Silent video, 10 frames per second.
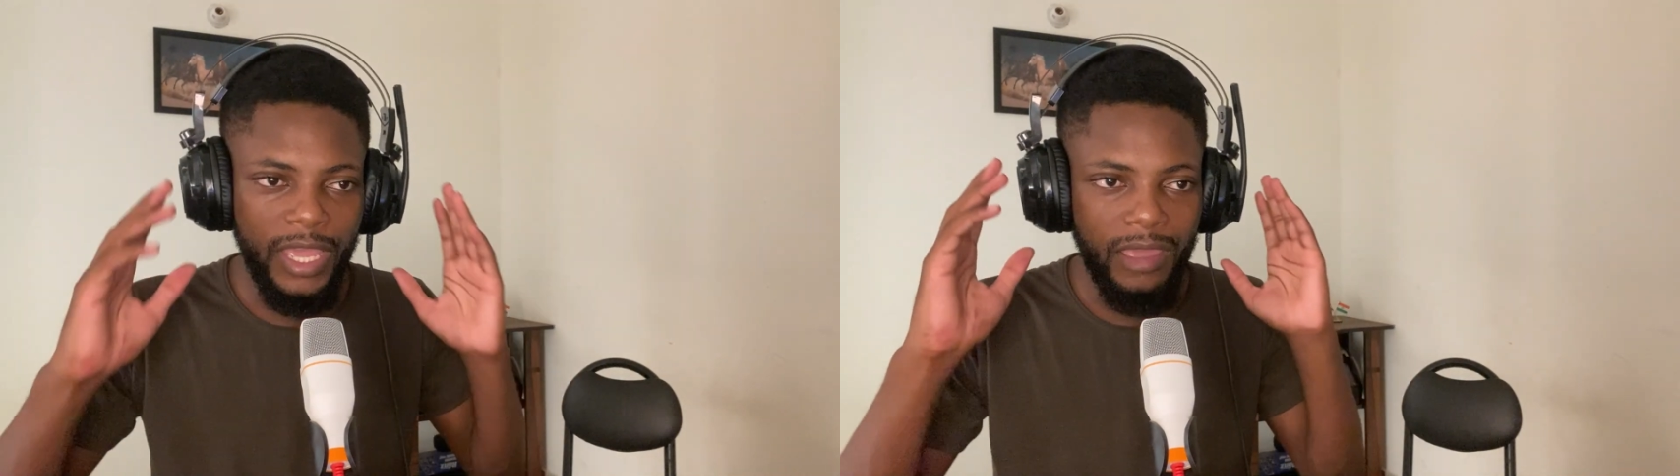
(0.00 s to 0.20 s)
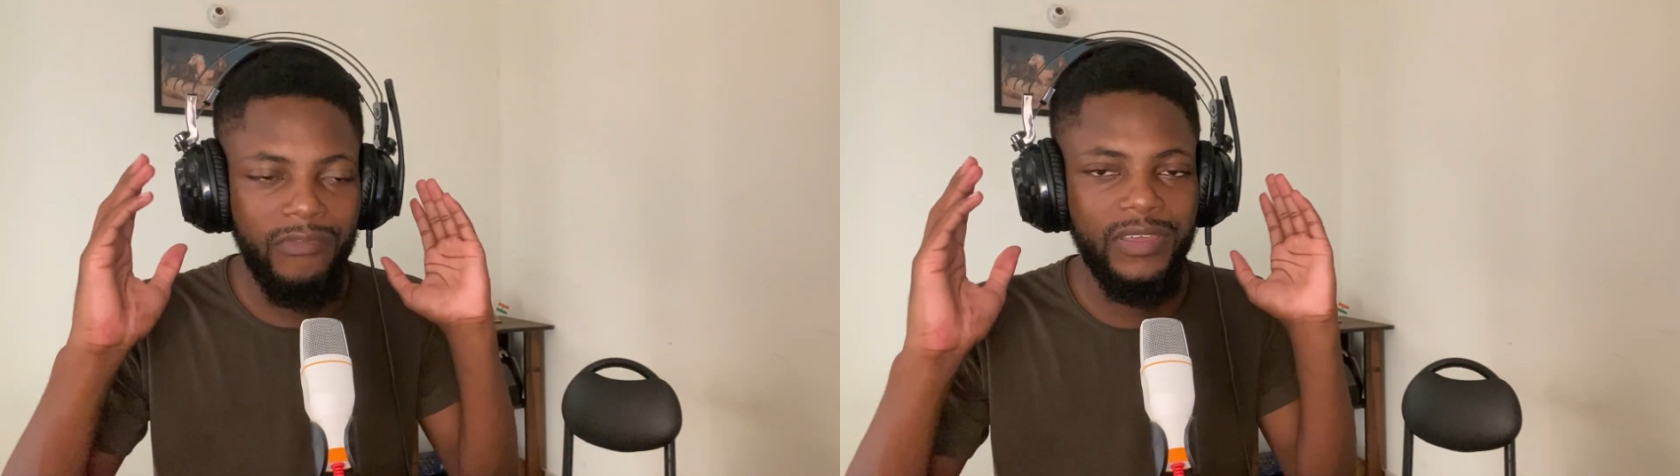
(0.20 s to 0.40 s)

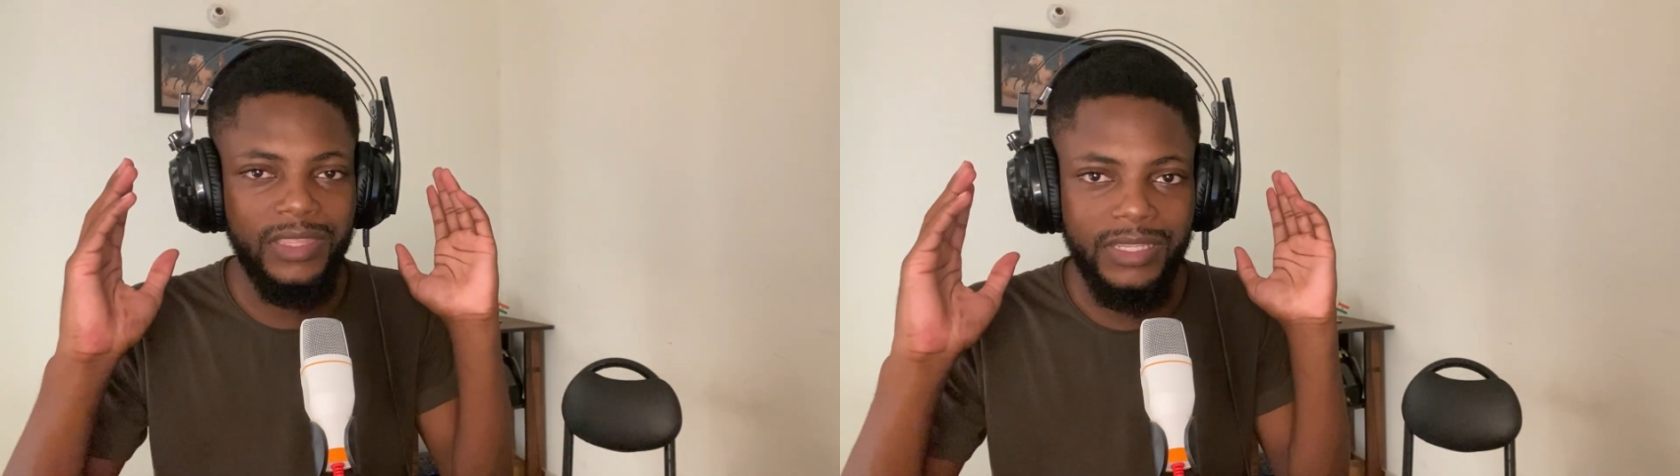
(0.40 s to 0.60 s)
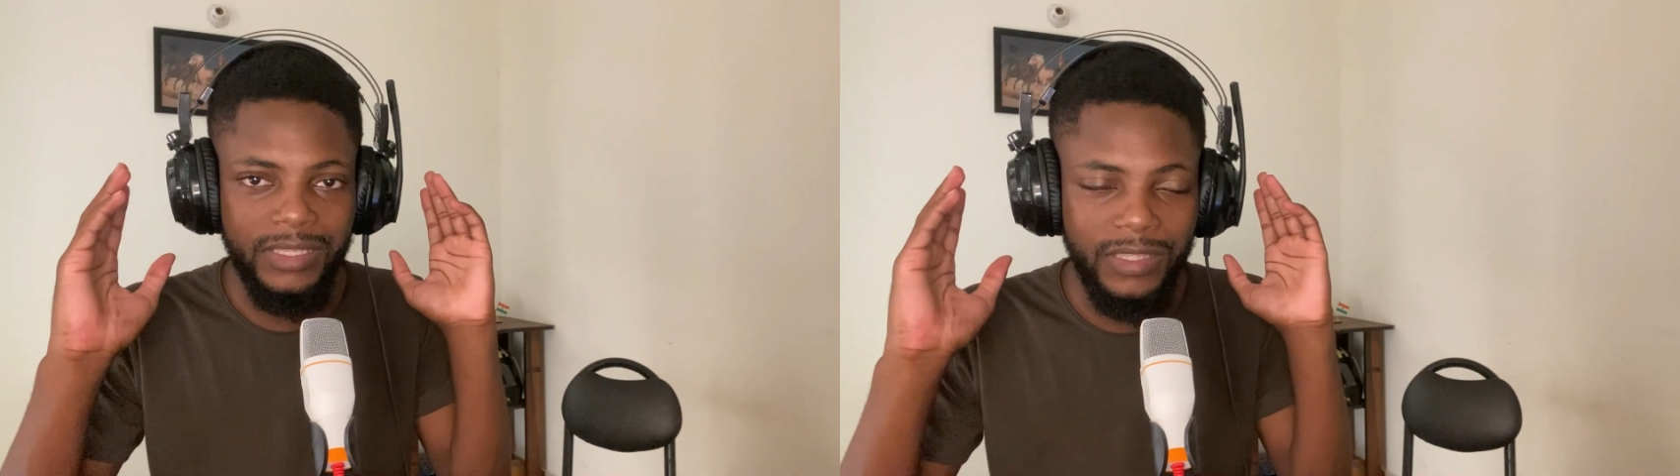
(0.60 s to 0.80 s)
having
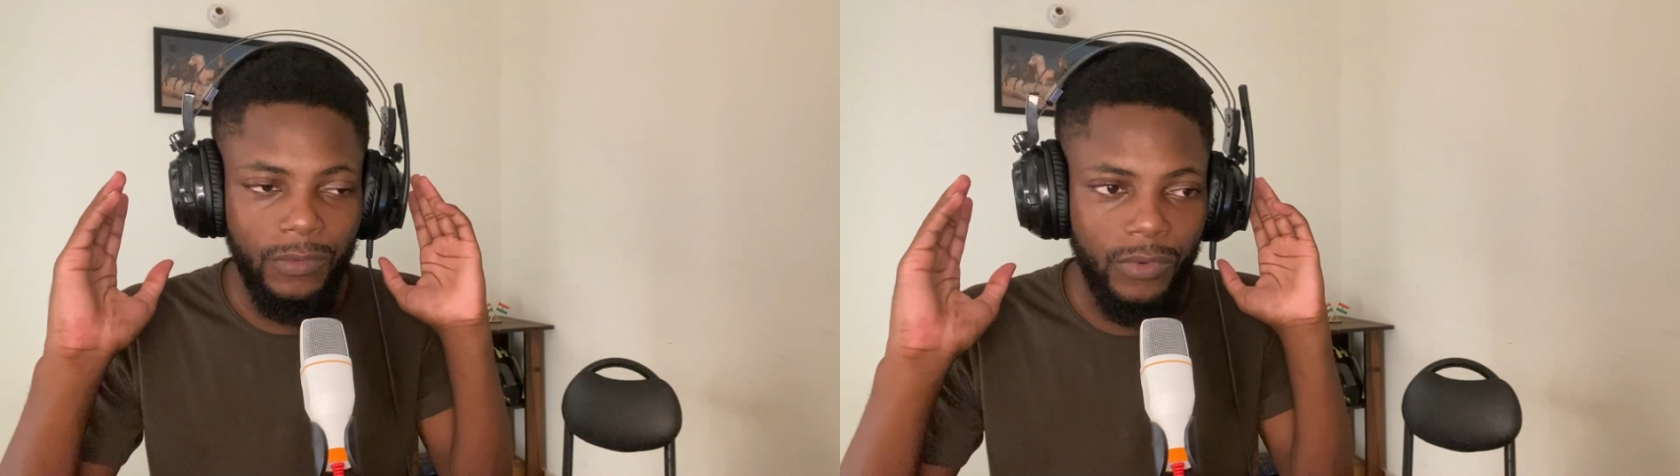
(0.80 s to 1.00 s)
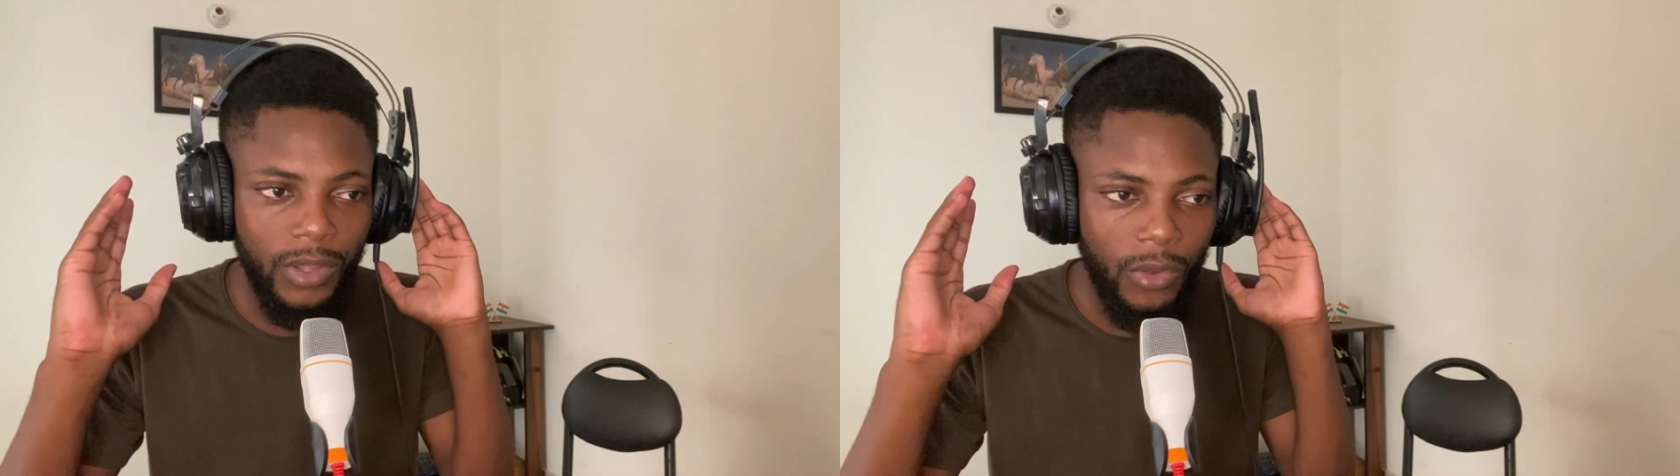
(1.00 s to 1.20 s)
this
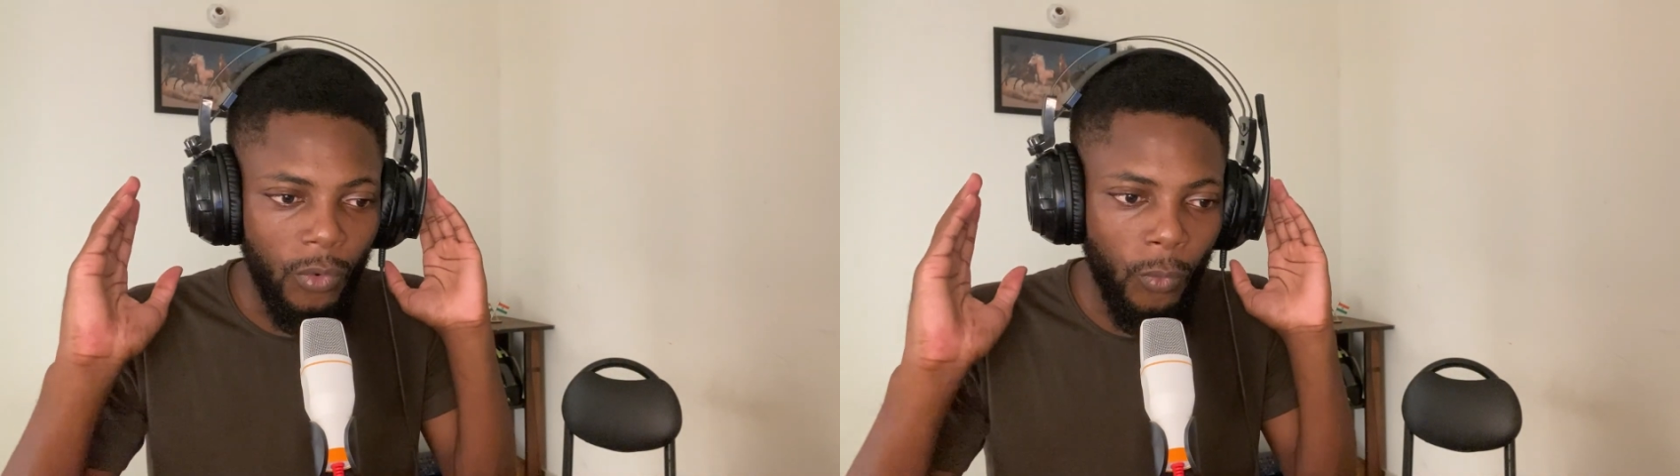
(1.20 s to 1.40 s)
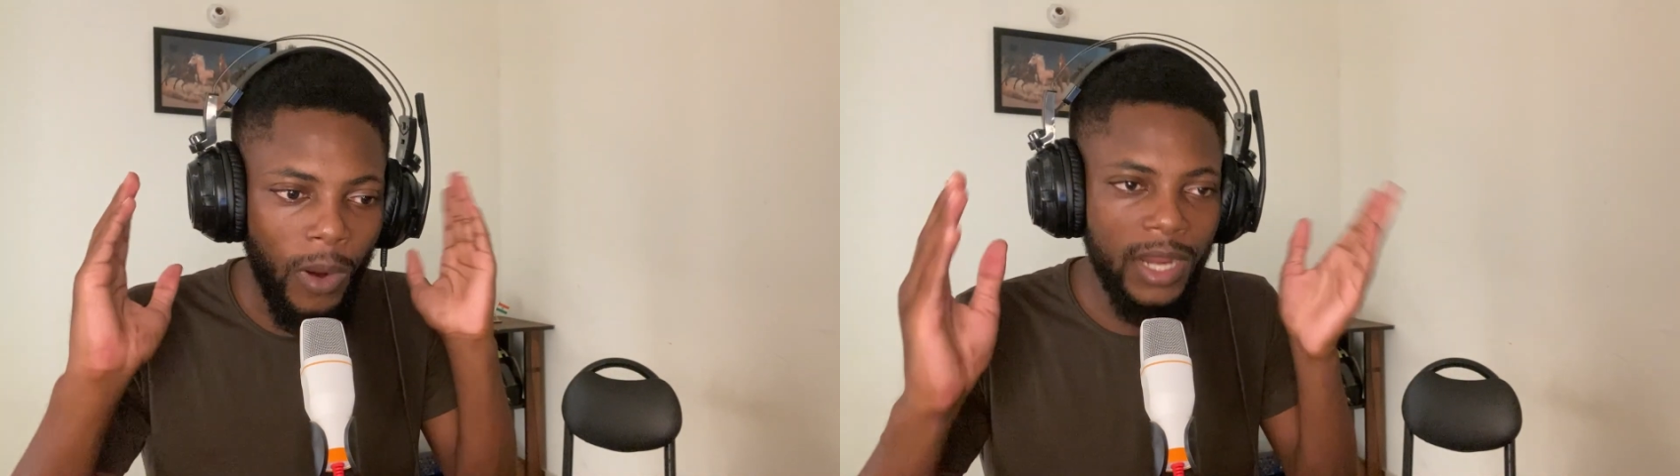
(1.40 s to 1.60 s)

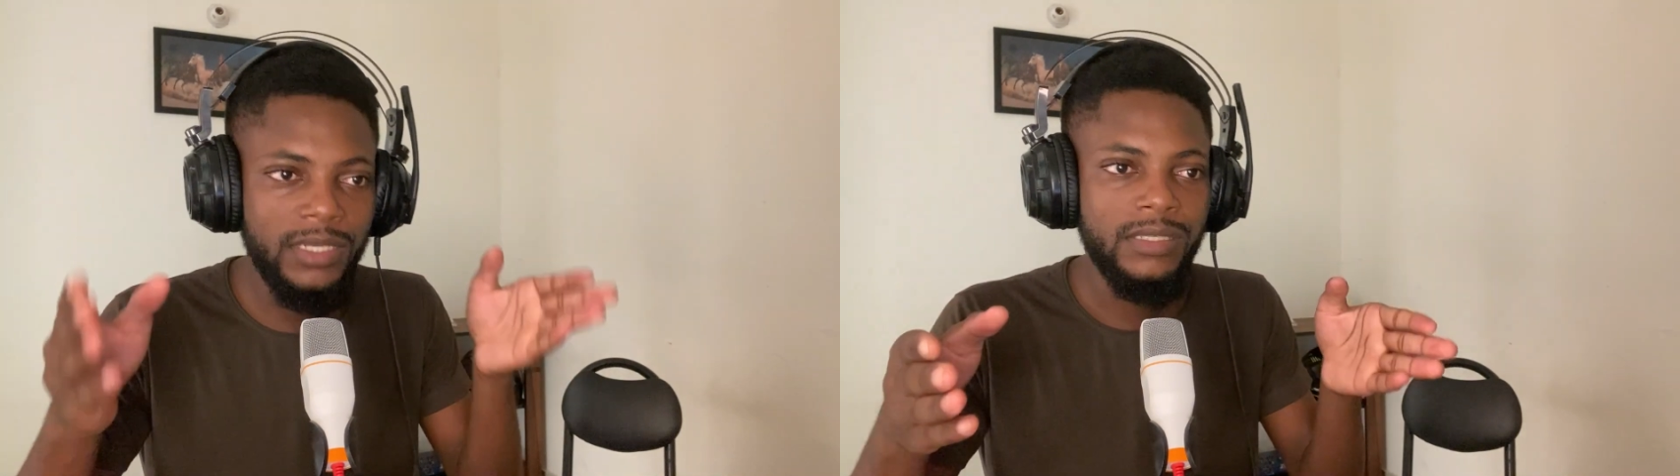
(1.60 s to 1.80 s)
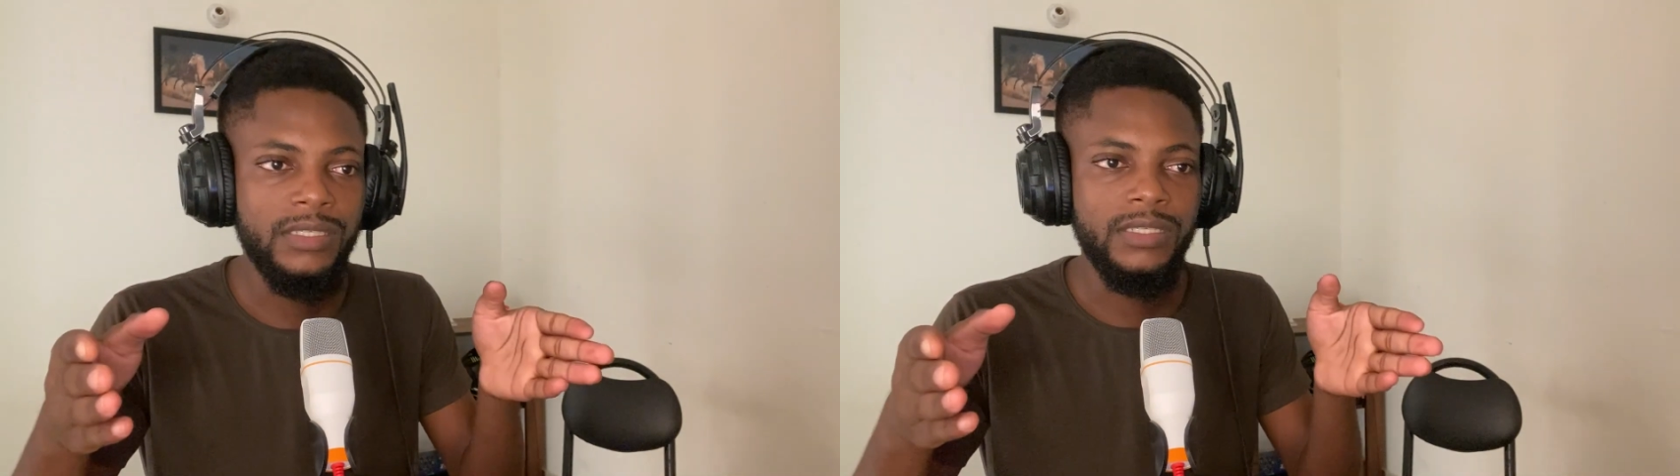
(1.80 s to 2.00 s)
one